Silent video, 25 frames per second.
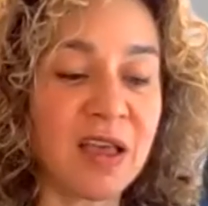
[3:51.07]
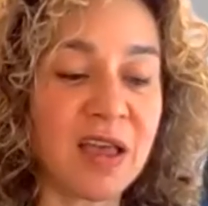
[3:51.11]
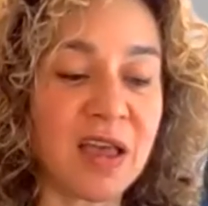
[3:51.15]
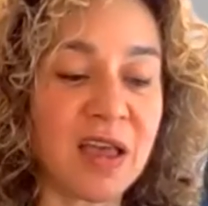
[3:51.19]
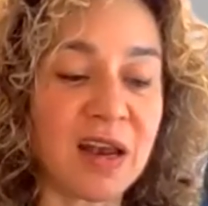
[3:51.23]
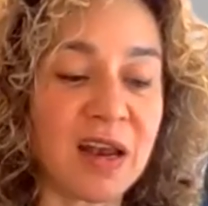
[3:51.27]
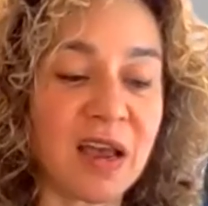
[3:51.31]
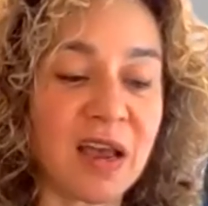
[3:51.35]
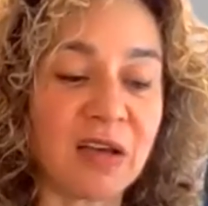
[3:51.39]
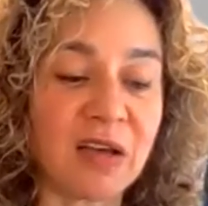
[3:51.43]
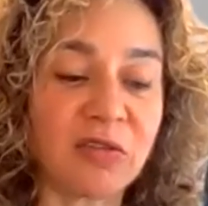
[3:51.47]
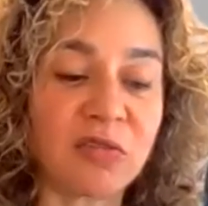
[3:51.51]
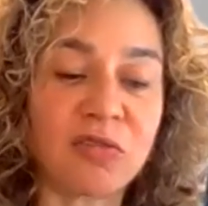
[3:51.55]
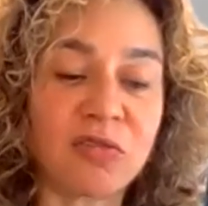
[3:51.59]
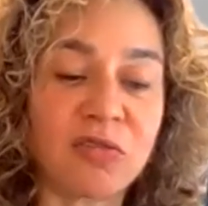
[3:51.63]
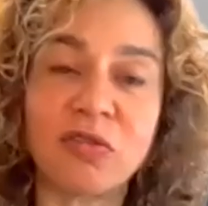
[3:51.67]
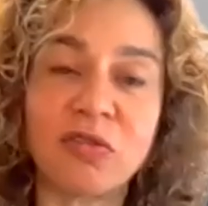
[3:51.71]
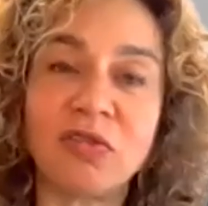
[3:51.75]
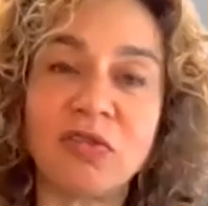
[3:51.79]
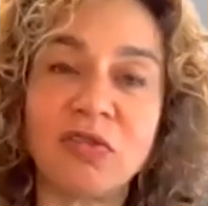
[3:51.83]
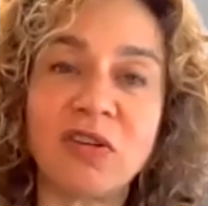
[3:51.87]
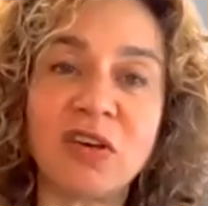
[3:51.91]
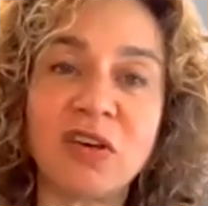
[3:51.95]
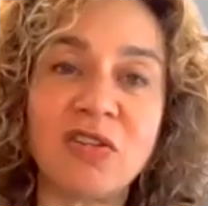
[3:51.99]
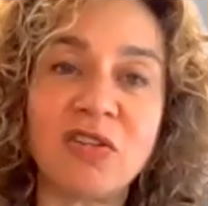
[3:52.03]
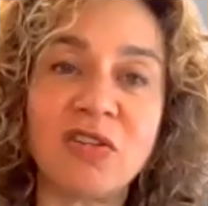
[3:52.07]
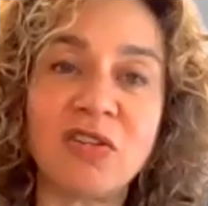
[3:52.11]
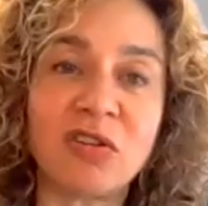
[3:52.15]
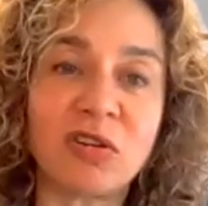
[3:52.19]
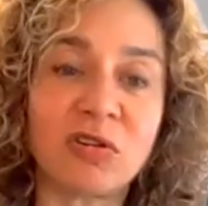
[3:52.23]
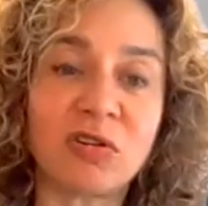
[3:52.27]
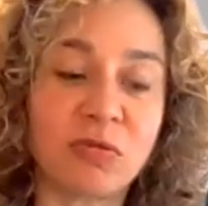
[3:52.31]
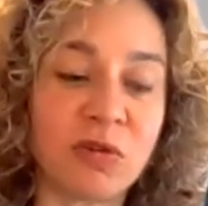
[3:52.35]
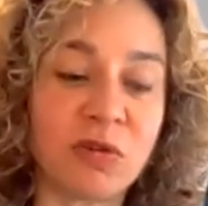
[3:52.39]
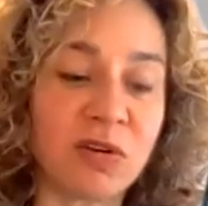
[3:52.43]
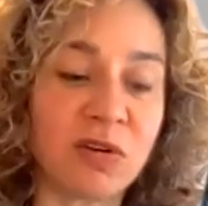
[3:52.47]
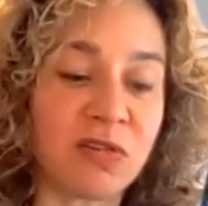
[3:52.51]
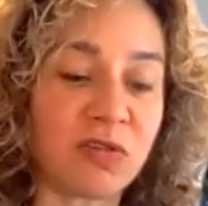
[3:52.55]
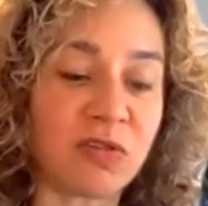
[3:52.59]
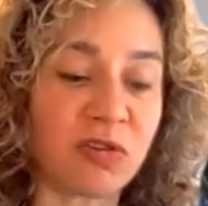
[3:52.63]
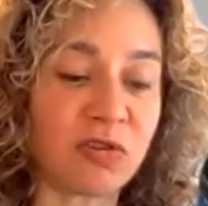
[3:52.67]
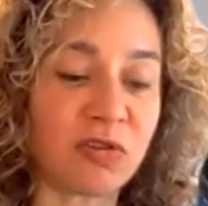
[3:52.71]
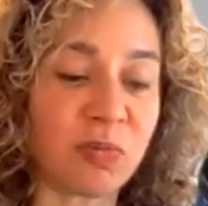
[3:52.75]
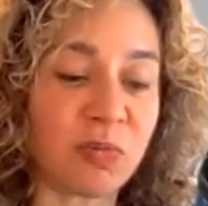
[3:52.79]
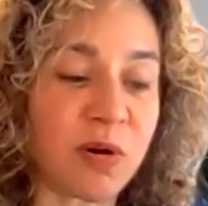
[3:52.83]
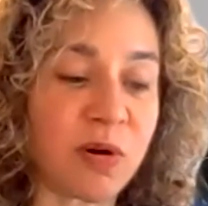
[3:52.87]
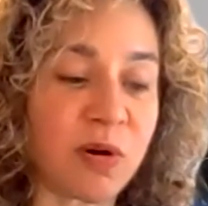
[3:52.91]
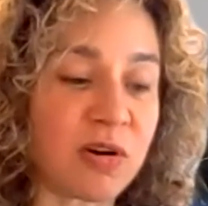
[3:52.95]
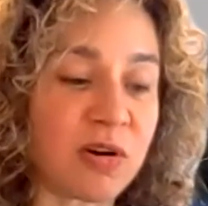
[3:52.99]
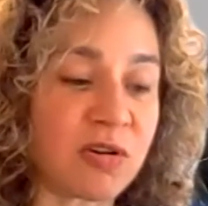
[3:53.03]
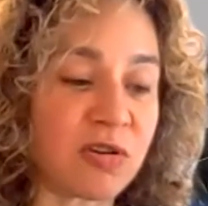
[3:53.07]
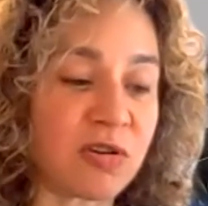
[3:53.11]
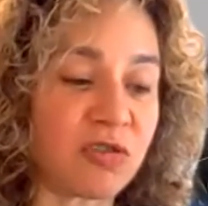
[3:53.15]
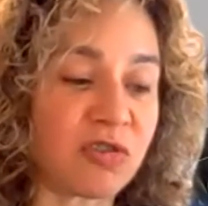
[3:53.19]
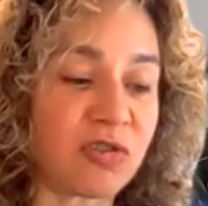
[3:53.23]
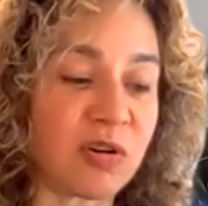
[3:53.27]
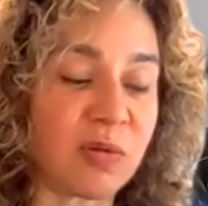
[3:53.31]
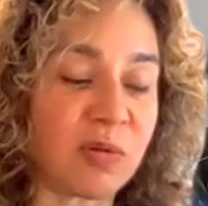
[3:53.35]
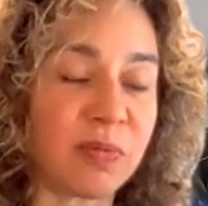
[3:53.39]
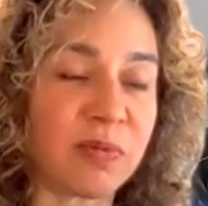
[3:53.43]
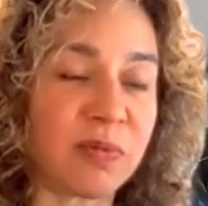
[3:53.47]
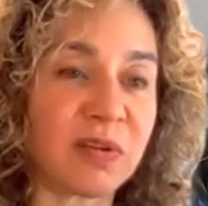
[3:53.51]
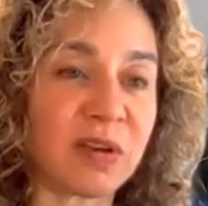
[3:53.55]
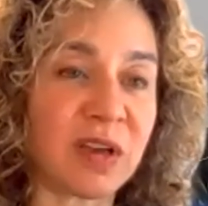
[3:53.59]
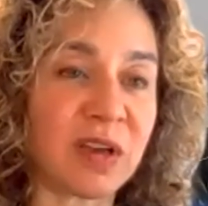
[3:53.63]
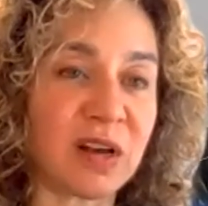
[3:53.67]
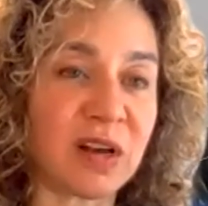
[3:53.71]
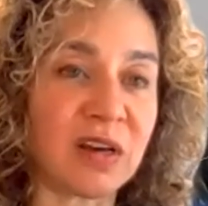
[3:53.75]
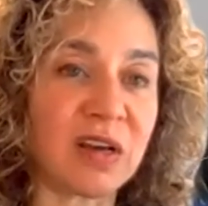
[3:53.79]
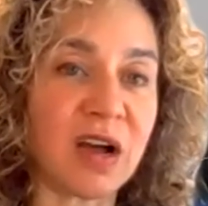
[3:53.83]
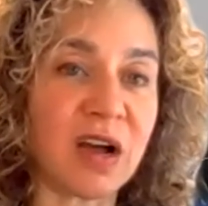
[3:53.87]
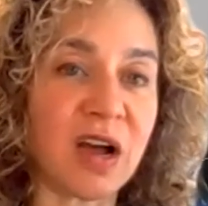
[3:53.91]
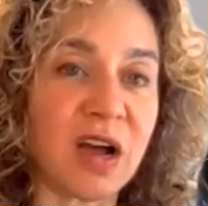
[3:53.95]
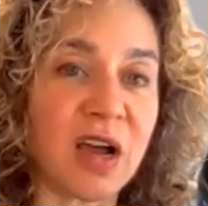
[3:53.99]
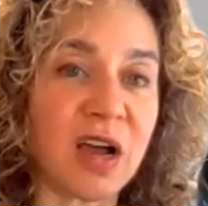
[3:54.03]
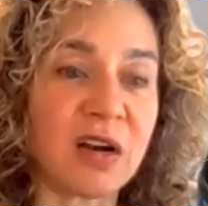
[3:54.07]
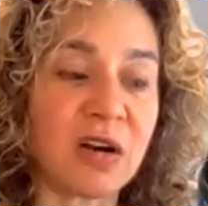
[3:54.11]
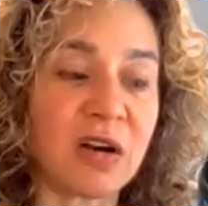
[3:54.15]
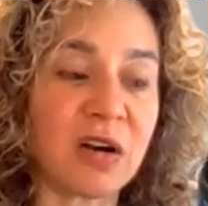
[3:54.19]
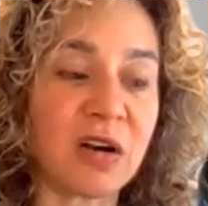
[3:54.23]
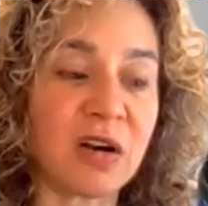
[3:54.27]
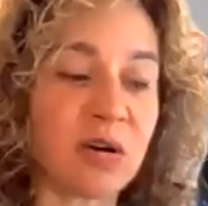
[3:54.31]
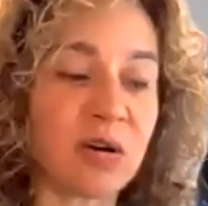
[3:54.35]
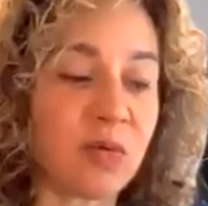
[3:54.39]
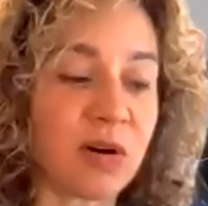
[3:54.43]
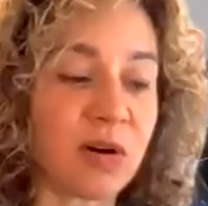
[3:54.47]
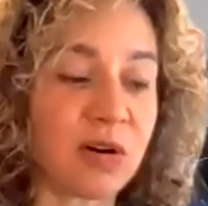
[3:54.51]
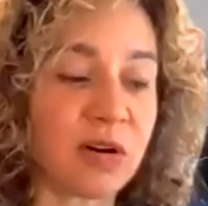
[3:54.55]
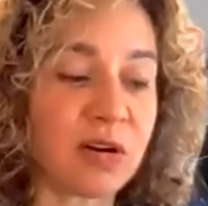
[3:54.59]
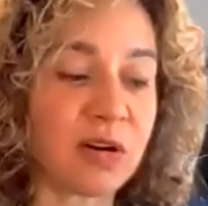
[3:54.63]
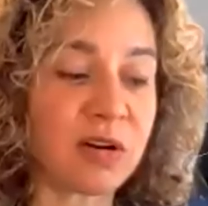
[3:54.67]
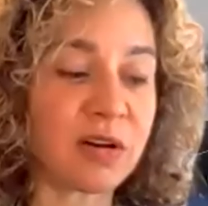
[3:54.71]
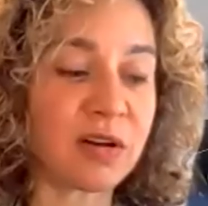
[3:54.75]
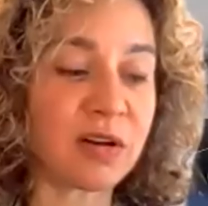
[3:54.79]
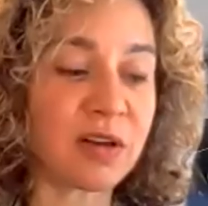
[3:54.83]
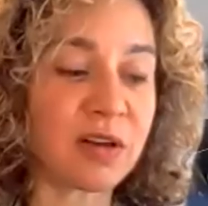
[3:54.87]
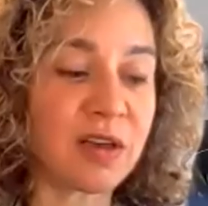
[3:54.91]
and how strategic research partnerships can guide our work.